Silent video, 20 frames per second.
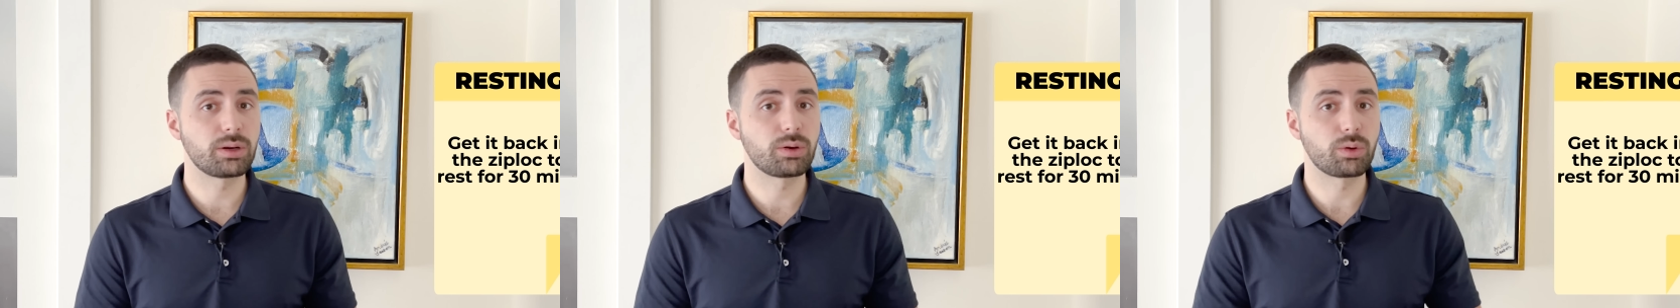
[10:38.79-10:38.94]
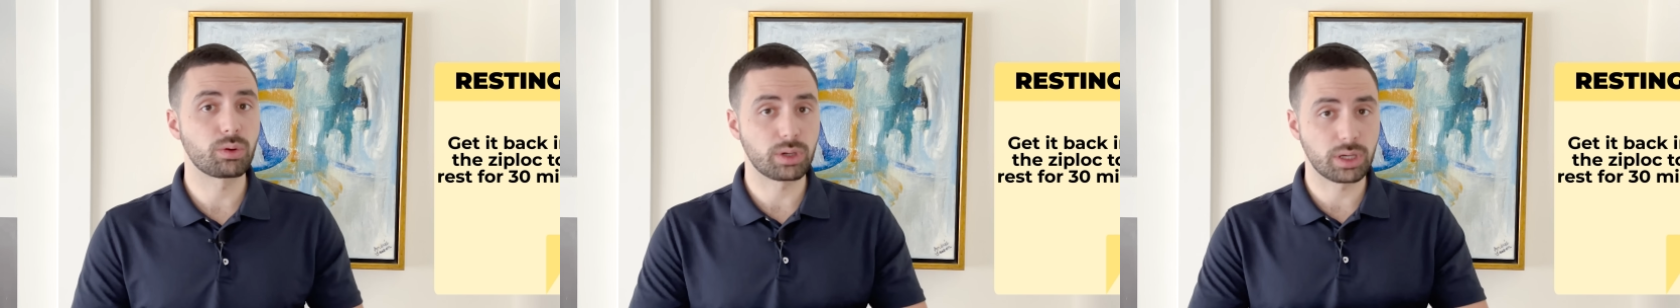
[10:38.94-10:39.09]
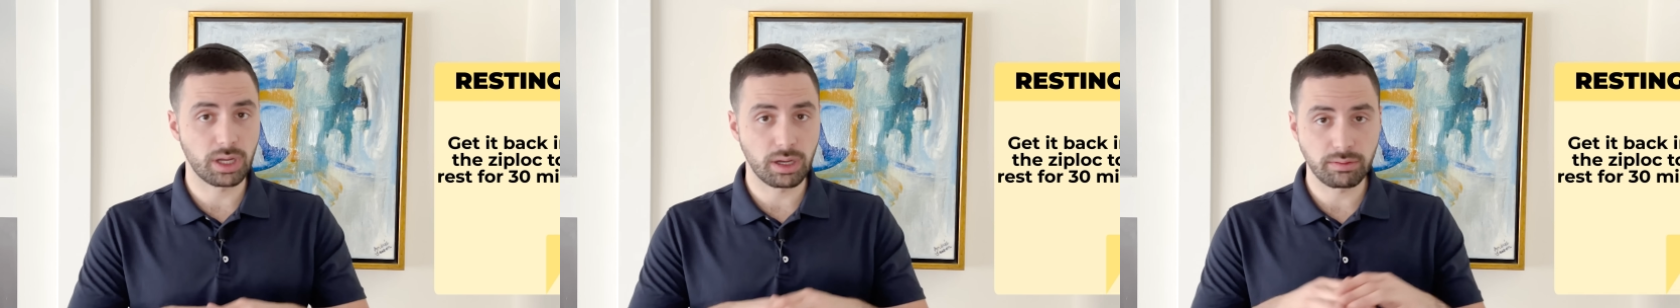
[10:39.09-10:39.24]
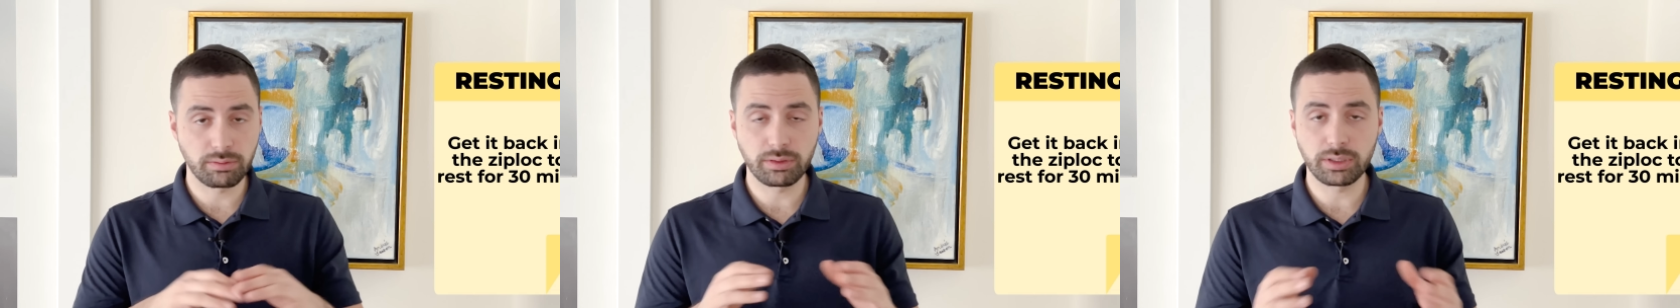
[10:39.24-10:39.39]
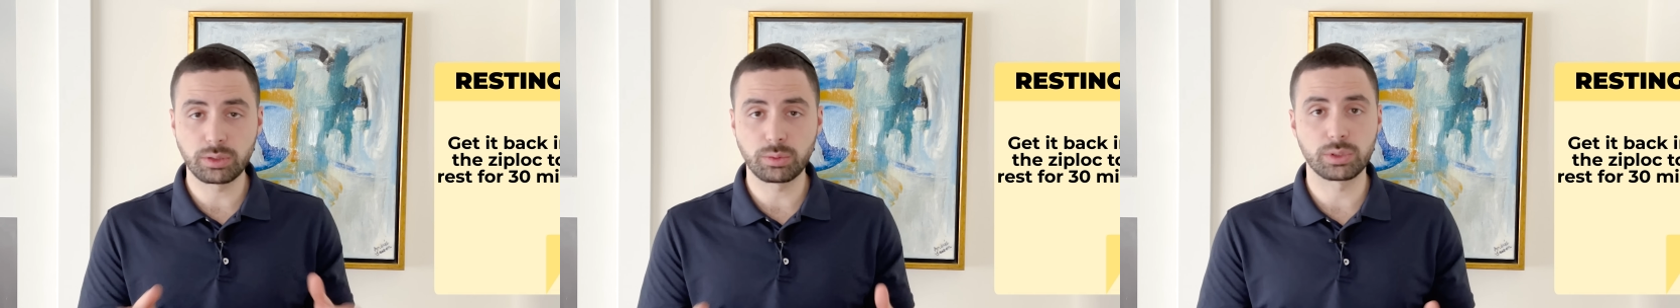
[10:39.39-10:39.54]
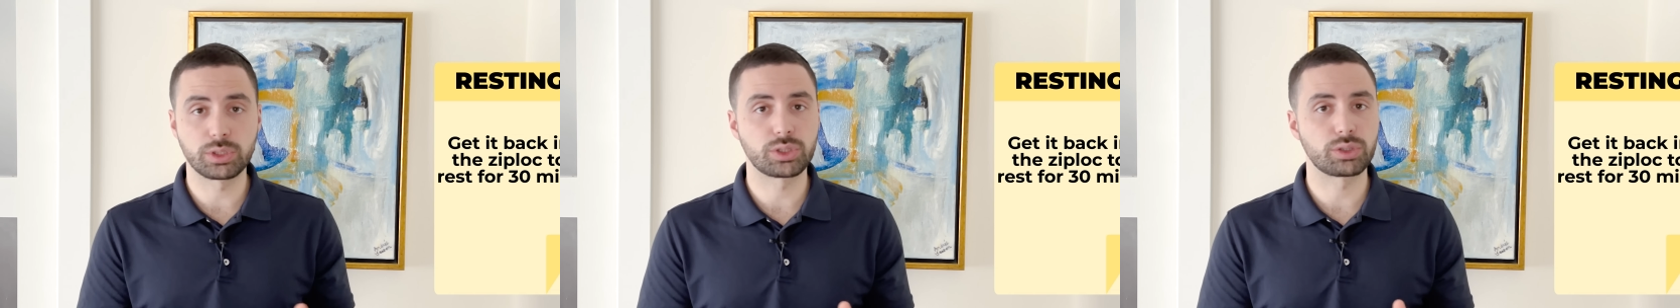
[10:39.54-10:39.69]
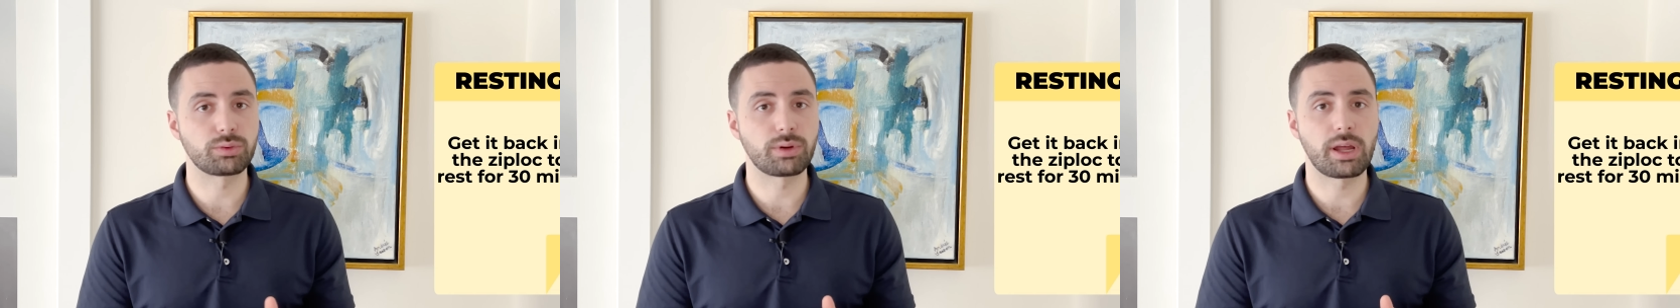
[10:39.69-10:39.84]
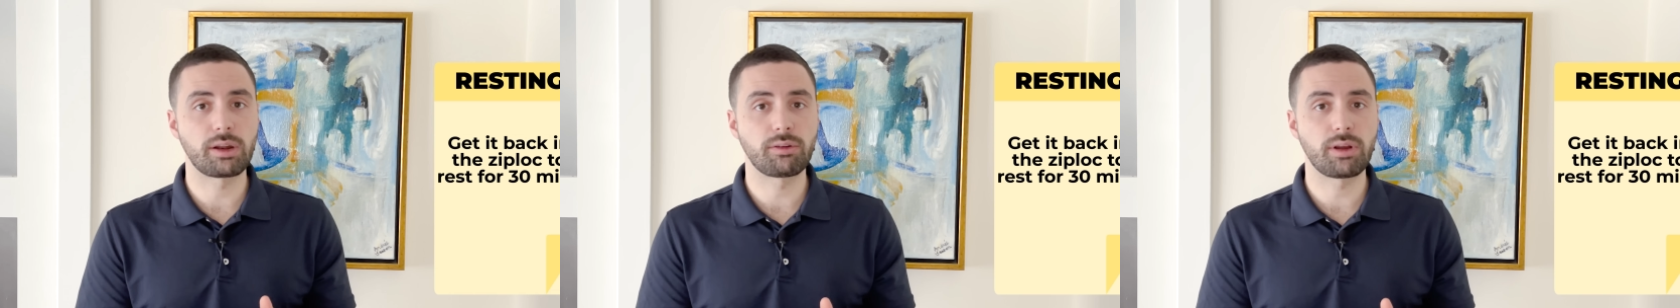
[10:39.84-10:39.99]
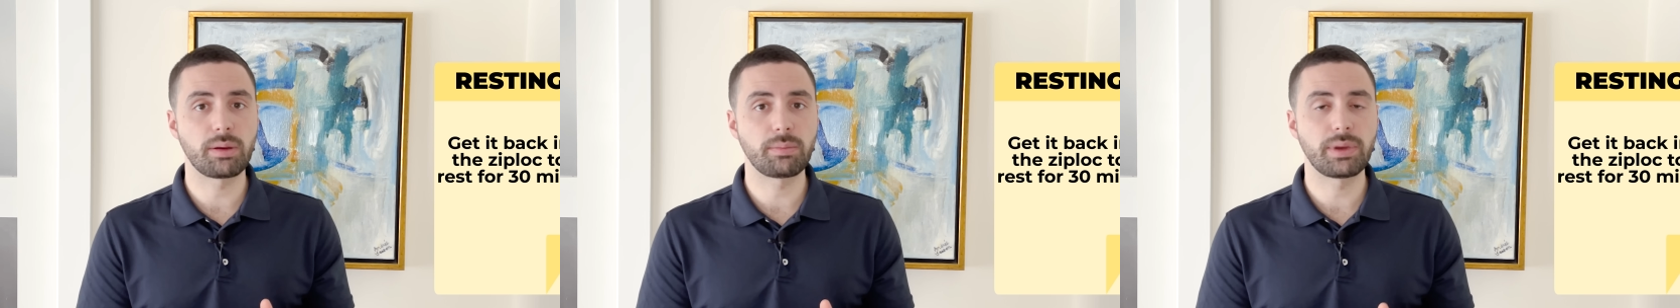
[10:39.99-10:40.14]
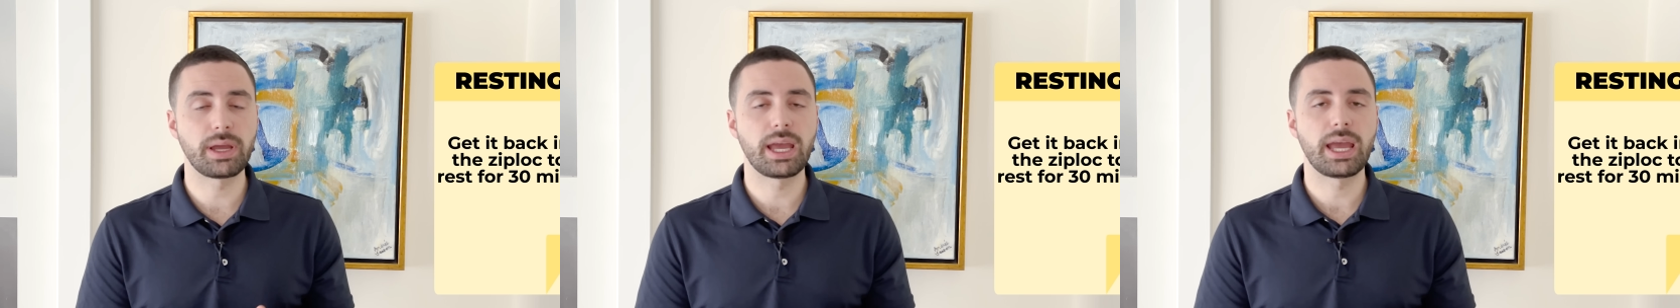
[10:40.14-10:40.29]
or cover it with saran
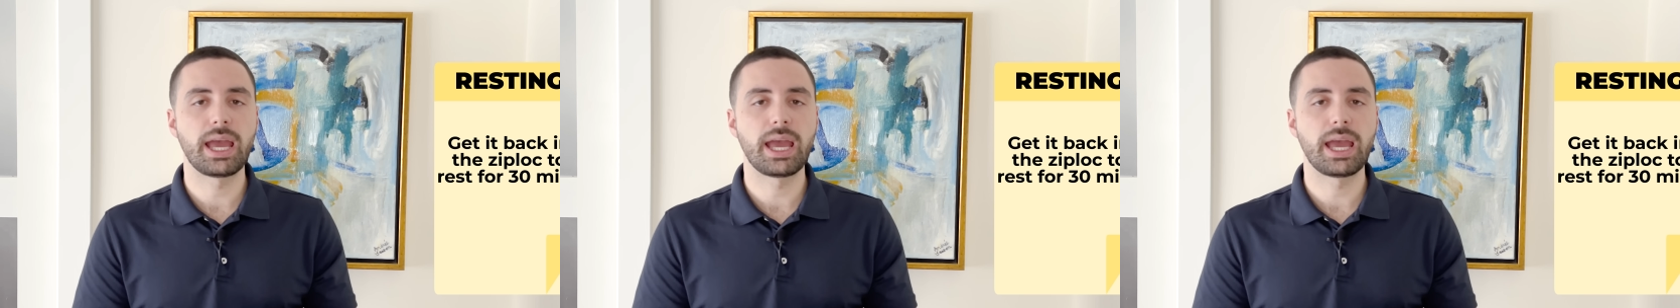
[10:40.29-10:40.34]
wrap